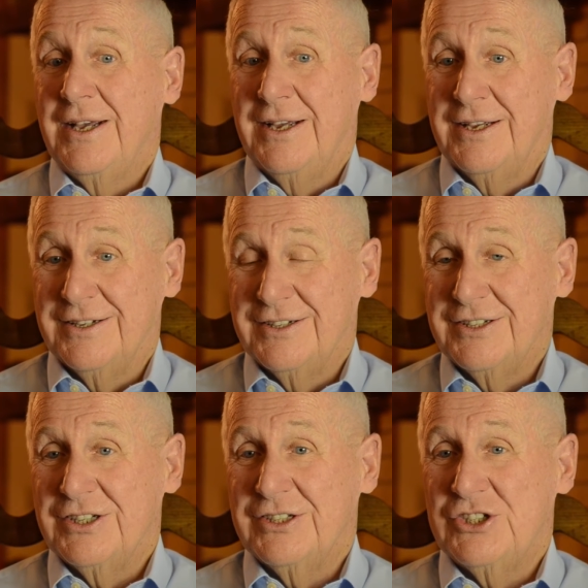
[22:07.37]
and
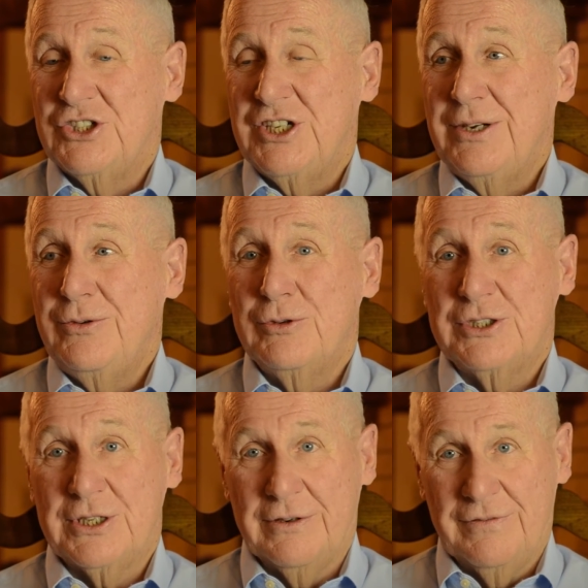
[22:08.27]
she
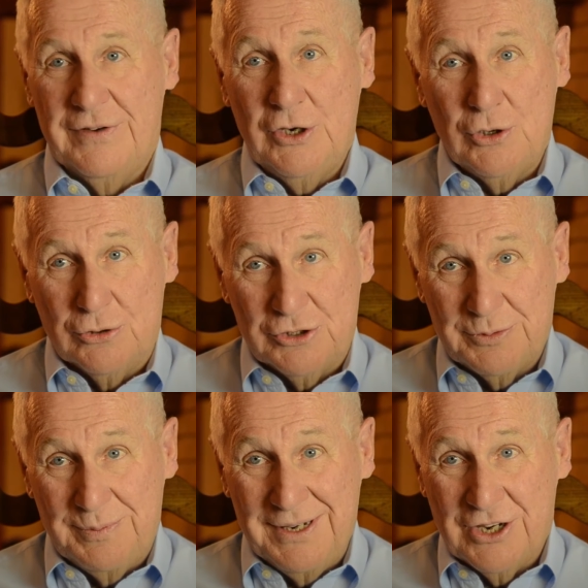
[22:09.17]
was
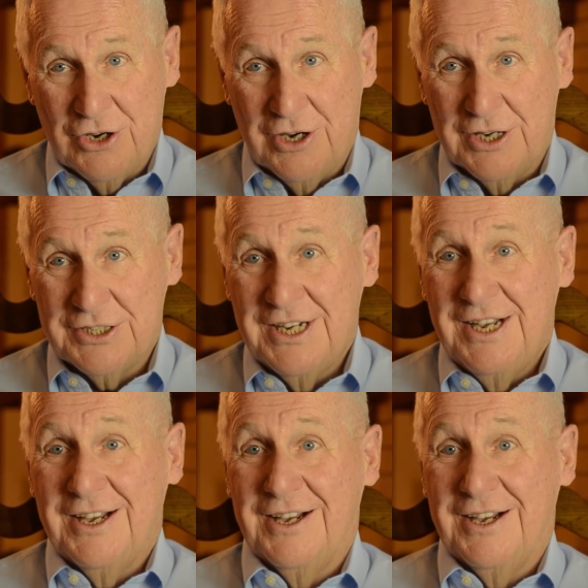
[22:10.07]
confused because